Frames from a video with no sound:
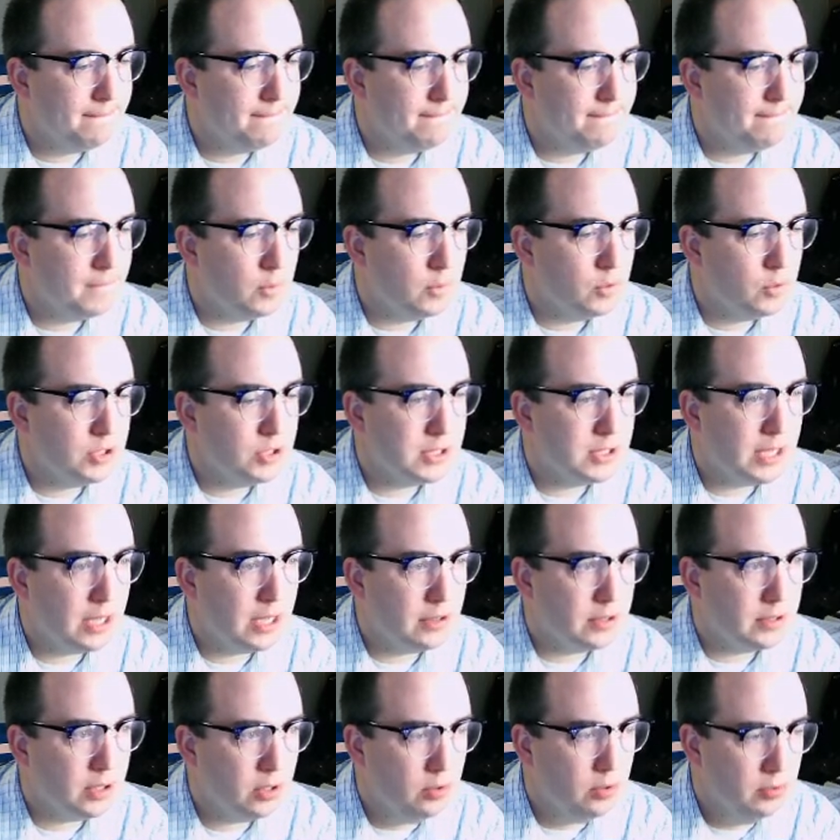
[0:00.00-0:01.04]
which is eighth
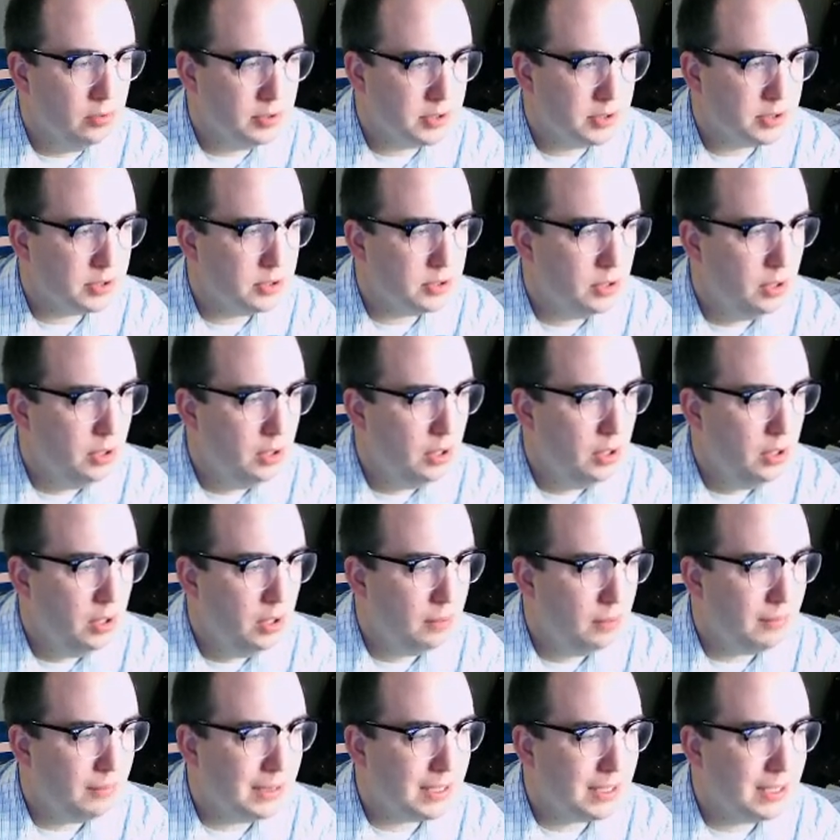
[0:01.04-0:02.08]
notes.
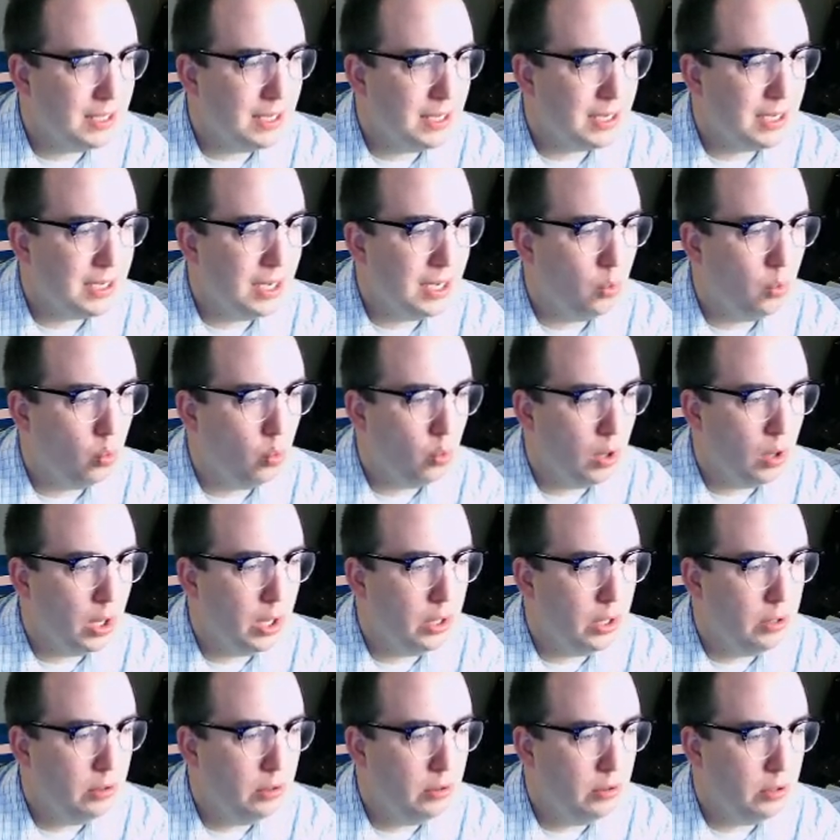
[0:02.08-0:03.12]
My kick on
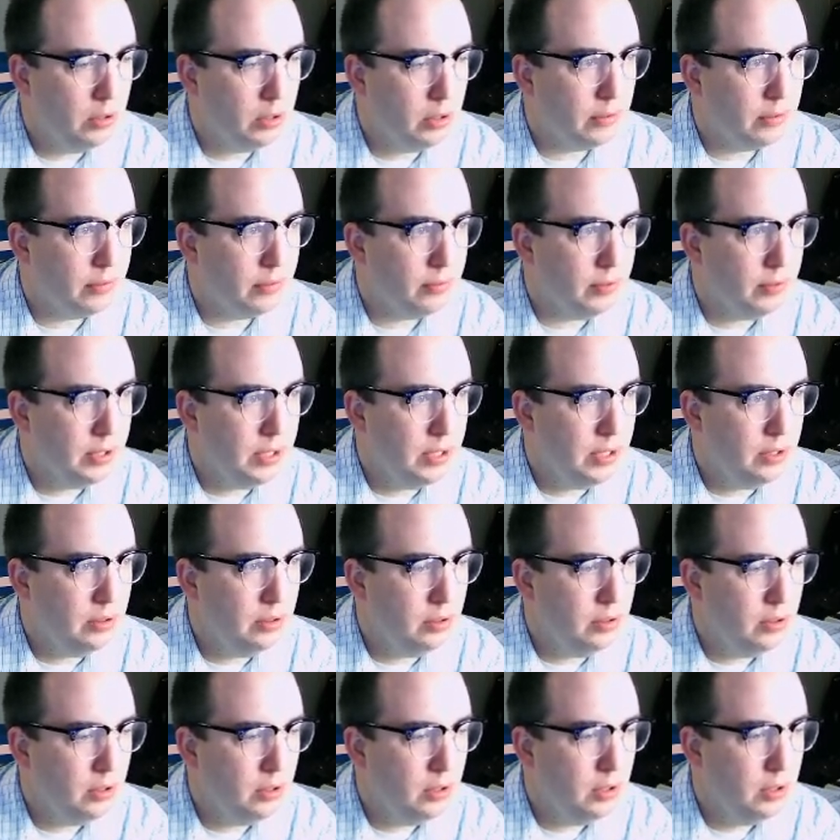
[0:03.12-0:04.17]
1 and 3,
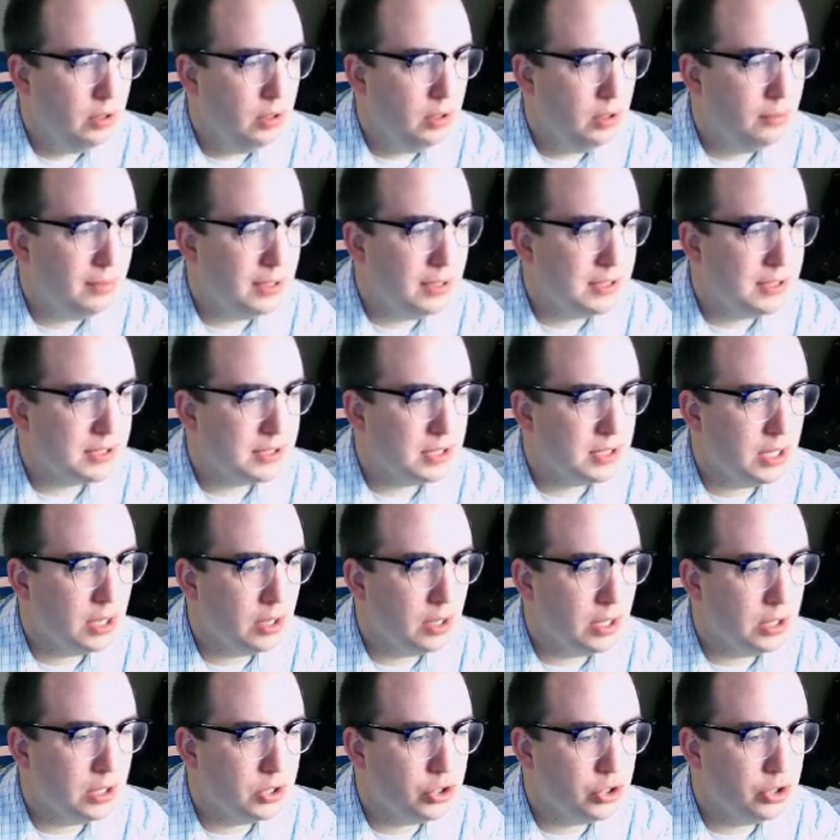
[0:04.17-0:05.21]
my snare
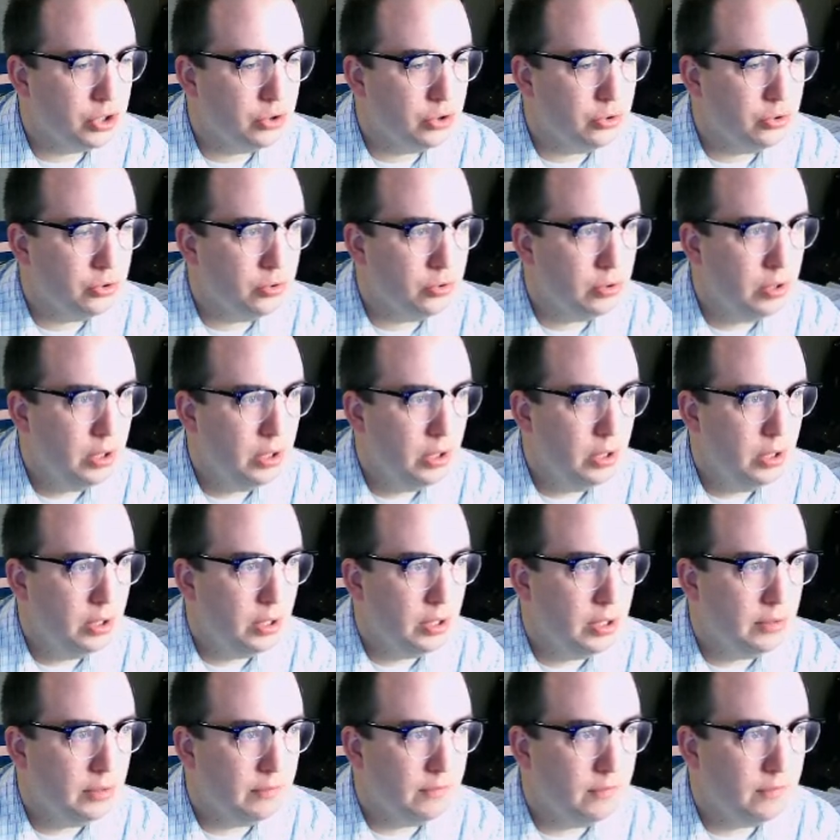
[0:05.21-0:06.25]
on 2
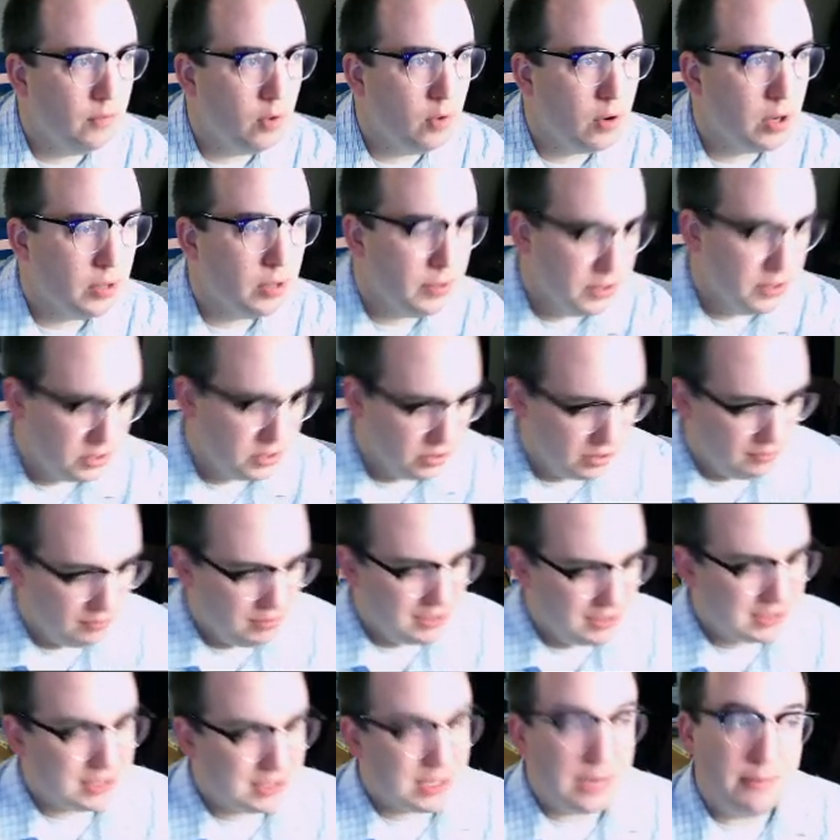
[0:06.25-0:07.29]
and 4. This will give me the
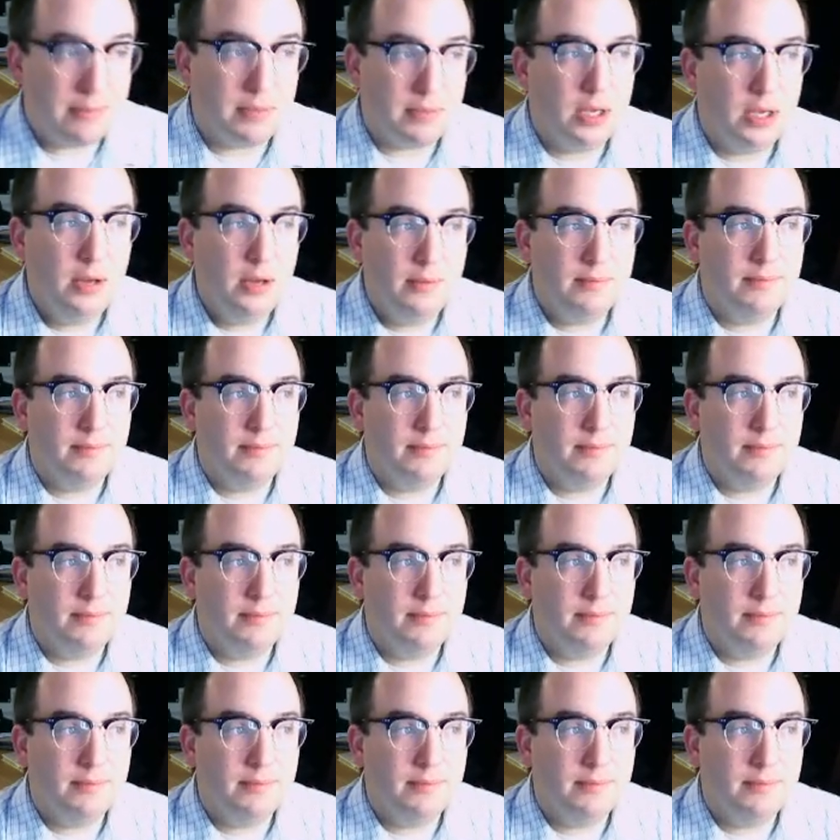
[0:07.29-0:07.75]
same beat.